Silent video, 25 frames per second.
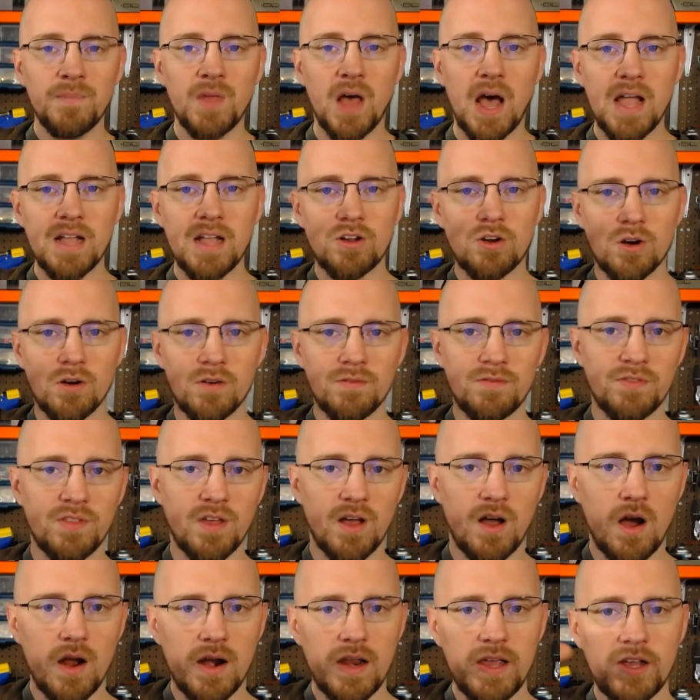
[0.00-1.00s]
I curved the
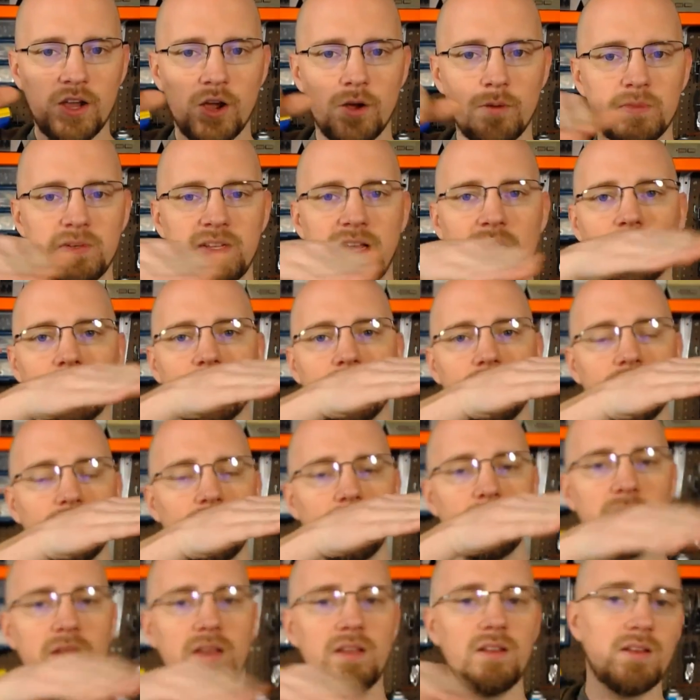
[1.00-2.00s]
honeycomb down a little
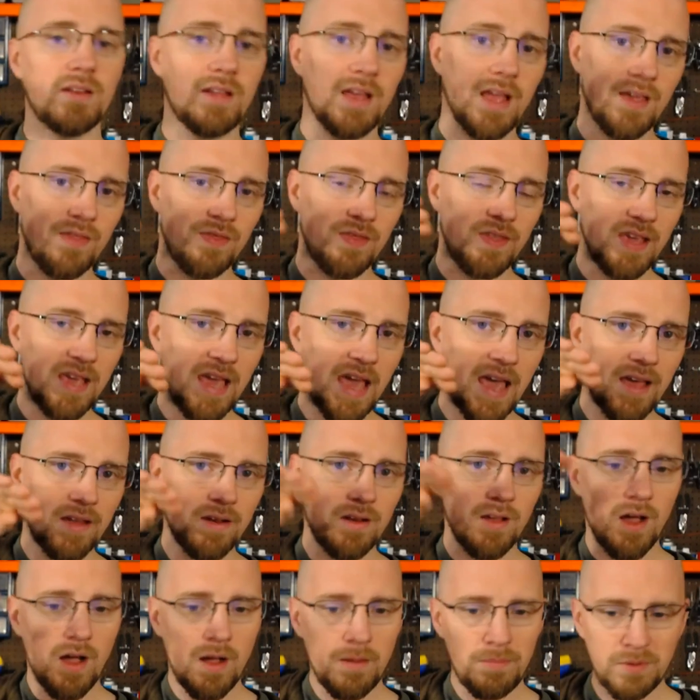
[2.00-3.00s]
bit and the
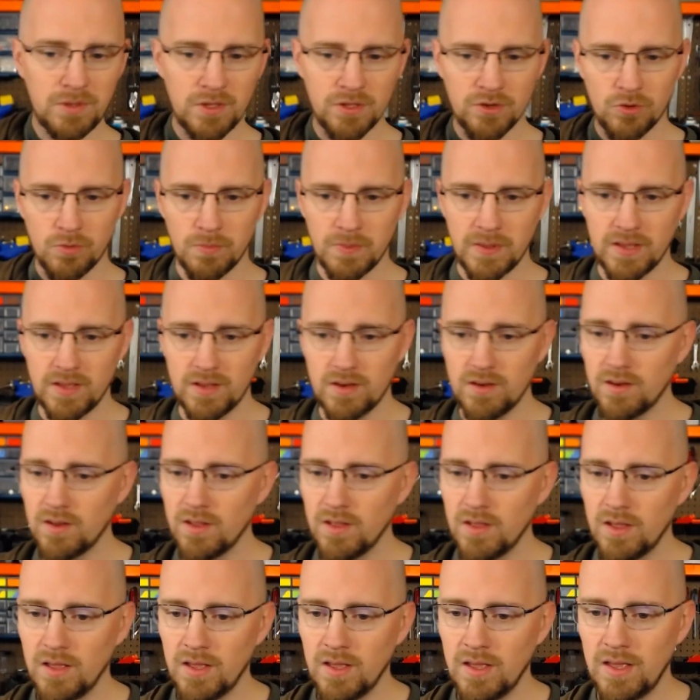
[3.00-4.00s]
end up a little bit,
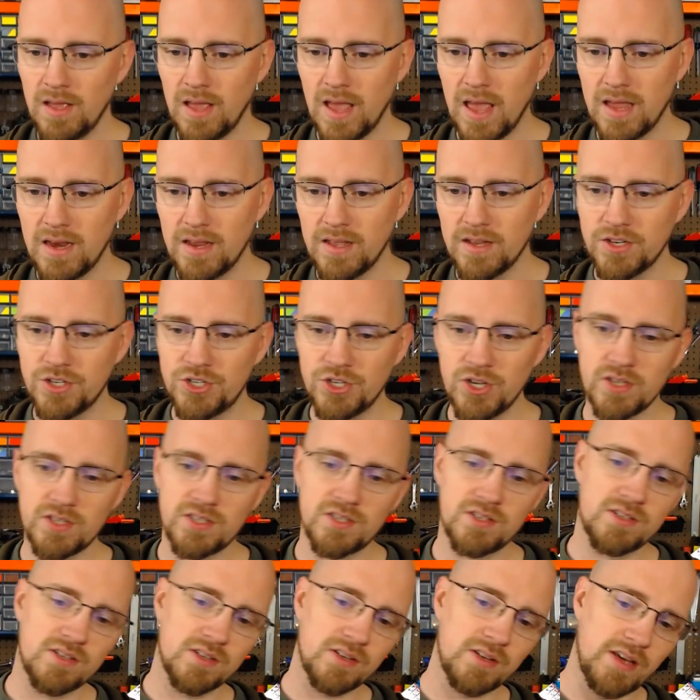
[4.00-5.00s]
and
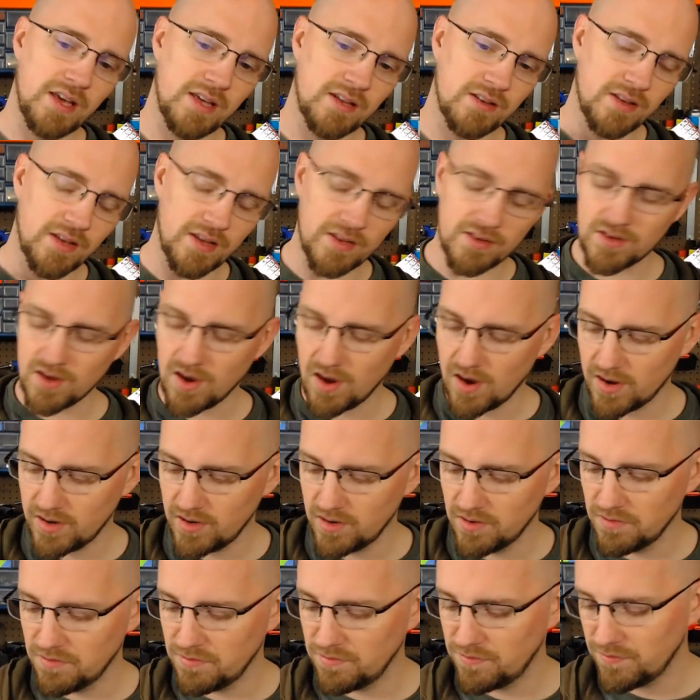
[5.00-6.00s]
it
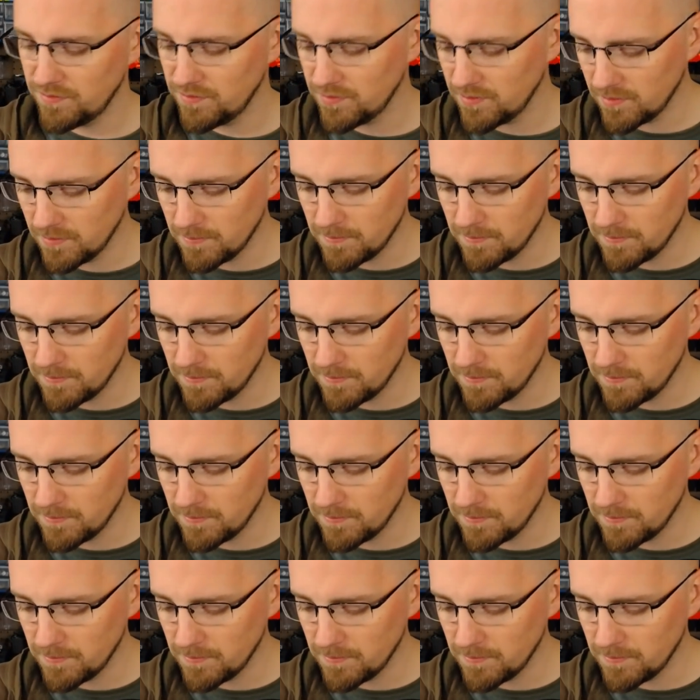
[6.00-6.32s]
kind of